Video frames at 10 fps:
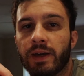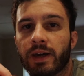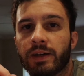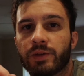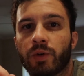
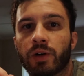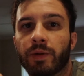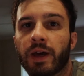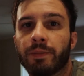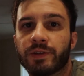guys, welcome
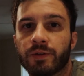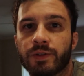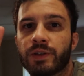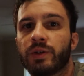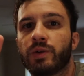to
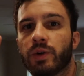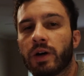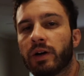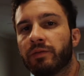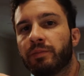episode 2
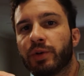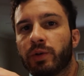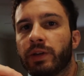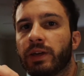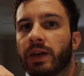of
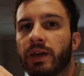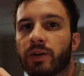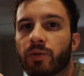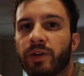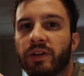Building a
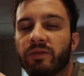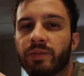Creative